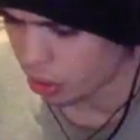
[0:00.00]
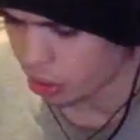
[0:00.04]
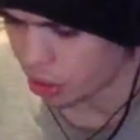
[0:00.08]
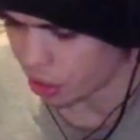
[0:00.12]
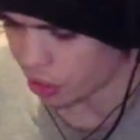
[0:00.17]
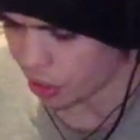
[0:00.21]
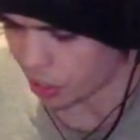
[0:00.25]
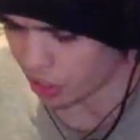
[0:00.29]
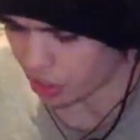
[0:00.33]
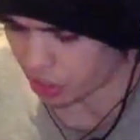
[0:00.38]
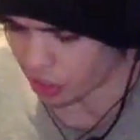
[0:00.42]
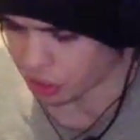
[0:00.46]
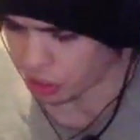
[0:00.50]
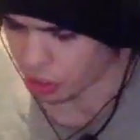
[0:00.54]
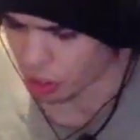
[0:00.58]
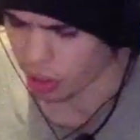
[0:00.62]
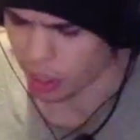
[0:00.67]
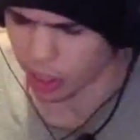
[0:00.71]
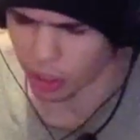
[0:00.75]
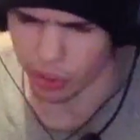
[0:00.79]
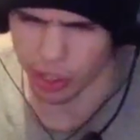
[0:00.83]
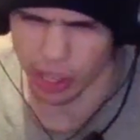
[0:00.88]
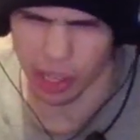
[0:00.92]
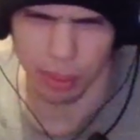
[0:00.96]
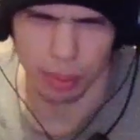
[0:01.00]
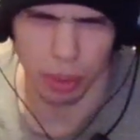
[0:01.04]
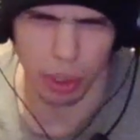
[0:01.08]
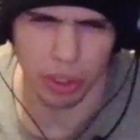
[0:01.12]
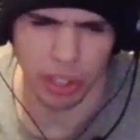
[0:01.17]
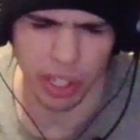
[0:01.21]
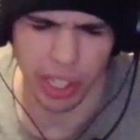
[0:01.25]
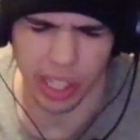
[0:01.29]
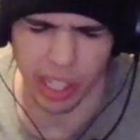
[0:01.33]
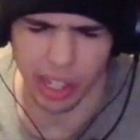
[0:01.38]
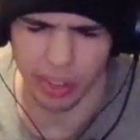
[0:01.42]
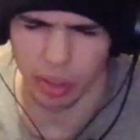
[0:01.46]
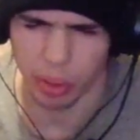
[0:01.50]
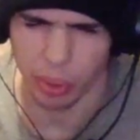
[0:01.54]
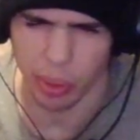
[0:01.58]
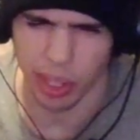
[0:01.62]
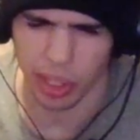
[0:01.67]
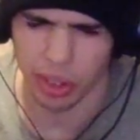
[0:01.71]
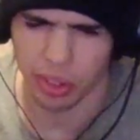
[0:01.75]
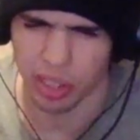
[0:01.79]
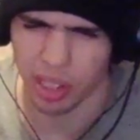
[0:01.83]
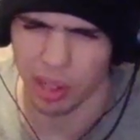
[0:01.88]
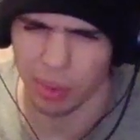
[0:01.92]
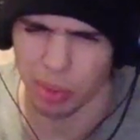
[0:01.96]
to this. It's called like Dragon Ball Z
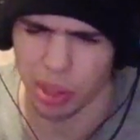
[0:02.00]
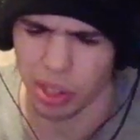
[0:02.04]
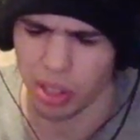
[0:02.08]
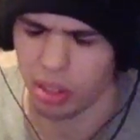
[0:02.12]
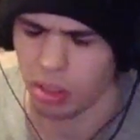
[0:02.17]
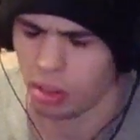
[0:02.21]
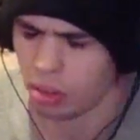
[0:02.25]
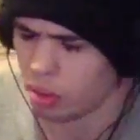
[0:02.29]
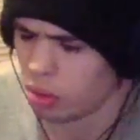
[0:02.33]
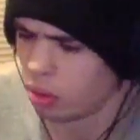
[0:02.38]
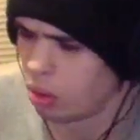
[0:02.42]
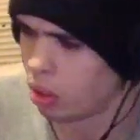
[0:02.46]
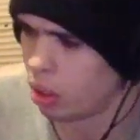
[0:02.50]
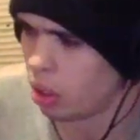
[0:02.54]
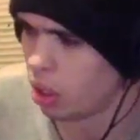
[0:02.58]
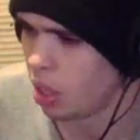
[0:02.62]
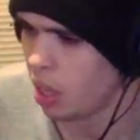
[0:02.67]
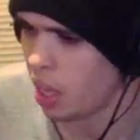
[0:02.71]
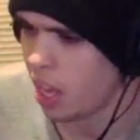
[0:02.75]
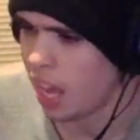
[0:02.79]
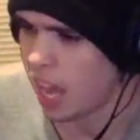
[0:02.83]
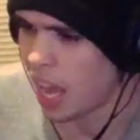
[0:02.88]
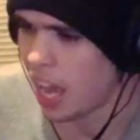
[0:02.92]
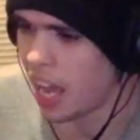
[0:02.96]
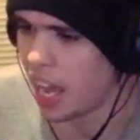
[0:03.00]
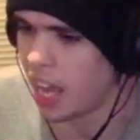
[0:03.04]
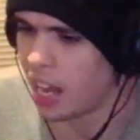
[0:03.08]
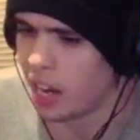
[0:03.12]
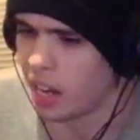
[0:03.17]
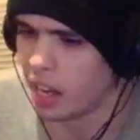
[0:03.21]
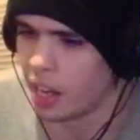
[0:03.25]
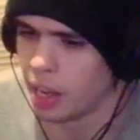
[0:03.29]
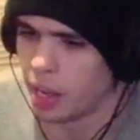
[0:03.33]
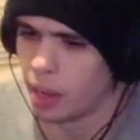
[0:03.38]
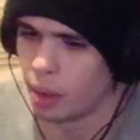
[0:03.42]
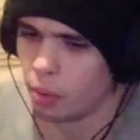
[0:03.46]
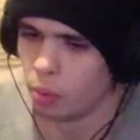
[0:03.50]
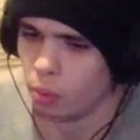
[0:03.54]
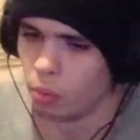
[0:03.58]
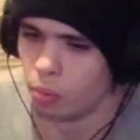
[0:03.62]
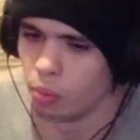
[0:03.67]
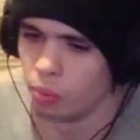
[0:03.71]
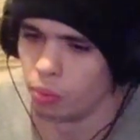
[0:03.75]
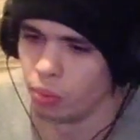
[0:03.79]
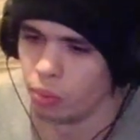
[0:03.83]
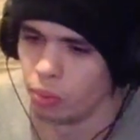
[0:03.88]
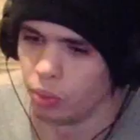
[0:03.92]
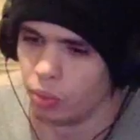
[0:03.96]
giveaway or something. And
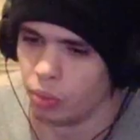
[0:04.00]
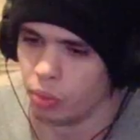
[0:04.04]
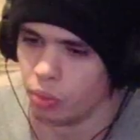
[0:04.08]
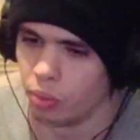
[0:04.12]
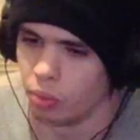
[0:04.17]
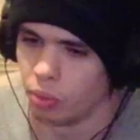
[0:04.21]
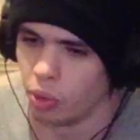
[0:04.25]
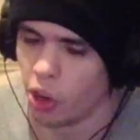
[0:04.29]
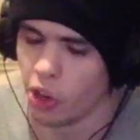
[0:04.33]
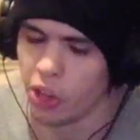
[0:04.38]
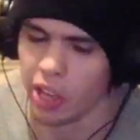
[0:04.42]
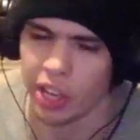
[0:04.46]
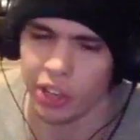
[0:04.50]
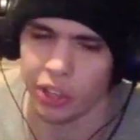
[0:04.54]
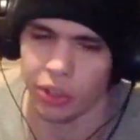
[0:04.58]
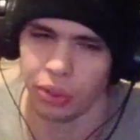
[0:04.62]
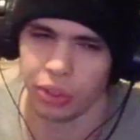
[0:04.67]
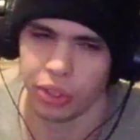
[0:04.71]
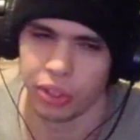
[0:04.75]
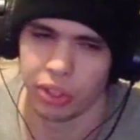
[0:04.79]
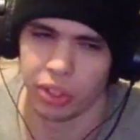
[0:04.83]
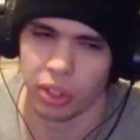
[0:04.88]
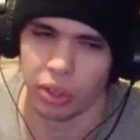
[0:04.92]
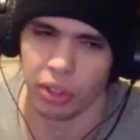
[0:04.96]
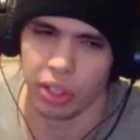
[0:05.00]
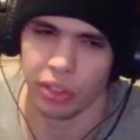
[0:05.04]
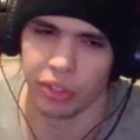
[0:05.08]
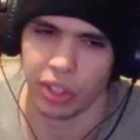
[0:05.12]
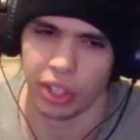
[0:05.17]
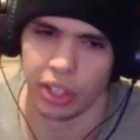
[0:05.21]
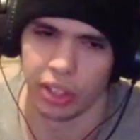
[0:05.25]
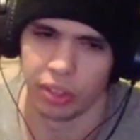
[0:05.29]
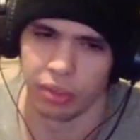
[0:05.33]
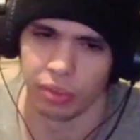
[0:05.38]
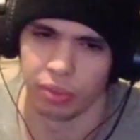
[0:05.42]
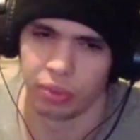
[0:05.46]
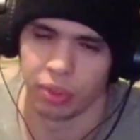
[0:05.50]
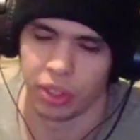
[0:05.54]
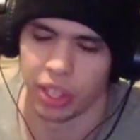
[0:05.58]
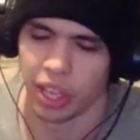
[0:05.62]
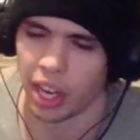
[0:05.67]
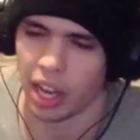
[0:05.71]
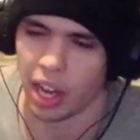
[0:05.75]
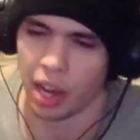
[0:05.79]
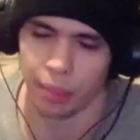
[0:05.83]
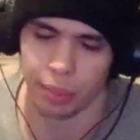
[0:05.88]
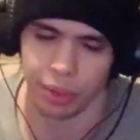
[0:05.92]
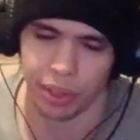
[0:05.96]
all you gotta do is just go leave a
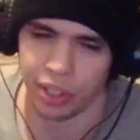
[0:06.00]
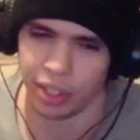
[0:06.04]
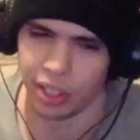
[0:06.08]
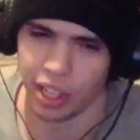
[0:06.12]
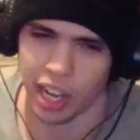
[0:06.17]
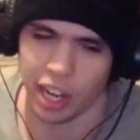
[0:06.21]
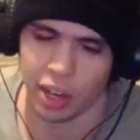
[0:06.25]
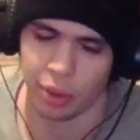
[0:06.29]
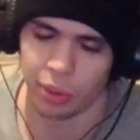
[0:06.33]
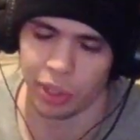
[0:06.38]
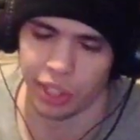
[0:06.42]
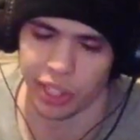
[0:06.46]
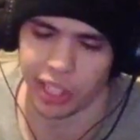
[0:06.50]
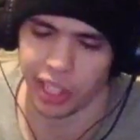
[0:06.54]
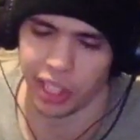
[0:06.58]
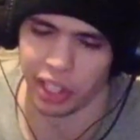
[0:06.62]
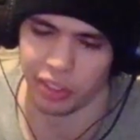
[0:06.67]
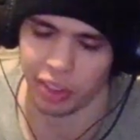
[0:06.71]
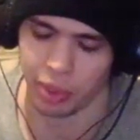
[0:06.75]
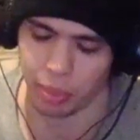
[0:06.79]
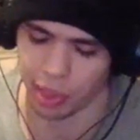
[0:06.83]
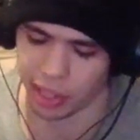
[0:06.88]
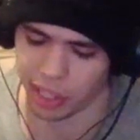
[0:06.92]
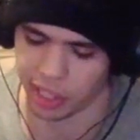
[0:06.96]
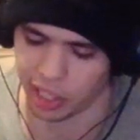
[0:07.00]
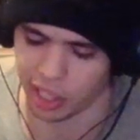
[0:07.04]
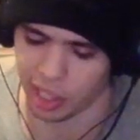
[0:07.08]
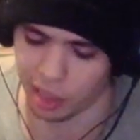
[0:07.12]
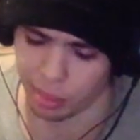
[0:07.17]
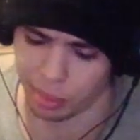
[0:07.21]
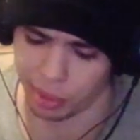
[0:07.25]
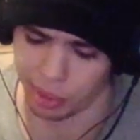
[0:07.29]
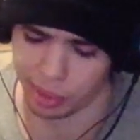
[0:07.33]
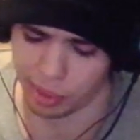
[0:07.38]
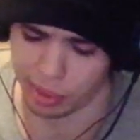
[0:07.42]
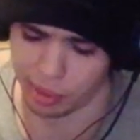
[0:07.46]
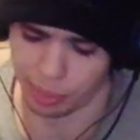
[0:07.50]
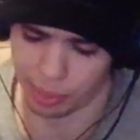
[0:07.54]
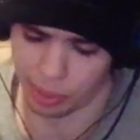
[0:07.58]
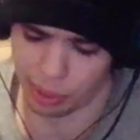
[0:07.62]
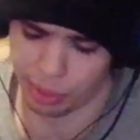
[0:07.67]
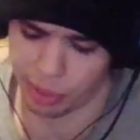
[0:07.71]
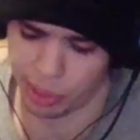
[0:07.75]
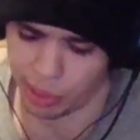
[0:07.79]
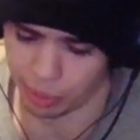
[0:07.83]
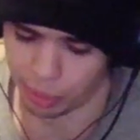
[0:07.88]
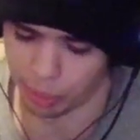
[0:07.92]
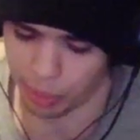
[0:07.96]
comment. I don't really care if anybody comments. I mean,
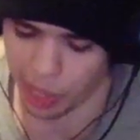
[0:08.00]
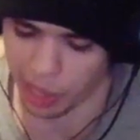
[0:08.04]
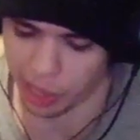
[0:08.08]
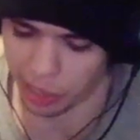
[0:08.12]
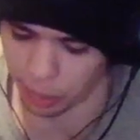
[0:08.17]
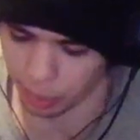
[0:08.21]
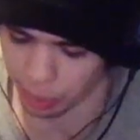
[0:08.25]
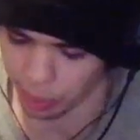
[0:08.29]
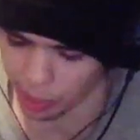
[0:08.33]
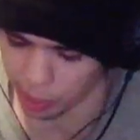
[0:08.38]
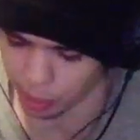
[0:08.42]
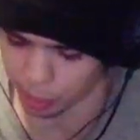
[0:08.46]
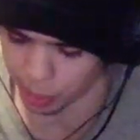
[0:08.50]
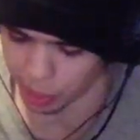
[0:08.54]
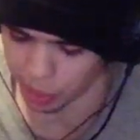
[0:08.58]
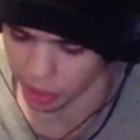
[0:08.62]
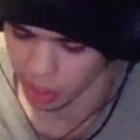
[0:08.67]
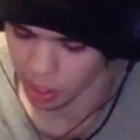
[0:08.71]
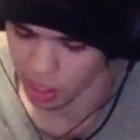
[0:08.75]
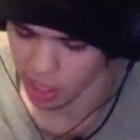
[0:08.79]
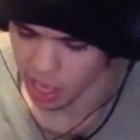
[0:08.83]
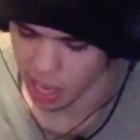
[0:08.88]
it really doesn't matter to me, but